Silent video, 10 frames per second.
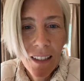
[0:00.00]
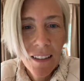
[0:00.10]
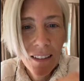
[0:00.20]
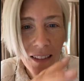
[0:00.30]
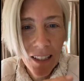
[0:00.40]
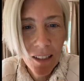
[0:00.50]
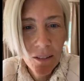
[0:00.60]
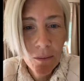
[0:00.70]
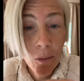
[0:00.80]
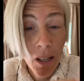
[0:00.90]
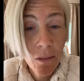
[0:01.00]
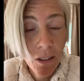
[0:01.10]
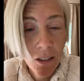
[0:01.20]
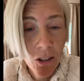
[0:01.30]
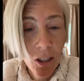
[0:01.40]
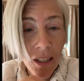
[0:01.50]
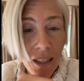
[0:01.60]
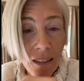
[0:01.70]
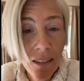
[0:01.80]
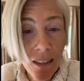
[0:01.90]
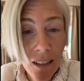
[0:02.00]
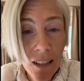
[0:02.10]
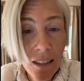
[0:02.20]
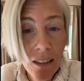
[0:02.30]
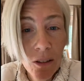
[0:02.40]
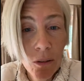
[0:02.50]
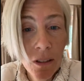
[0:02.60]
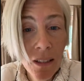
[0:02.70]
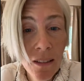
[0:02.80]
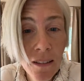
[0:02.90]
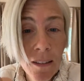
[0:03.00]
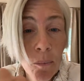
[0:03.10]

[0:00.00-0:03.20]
The second way of touching is connected, or is the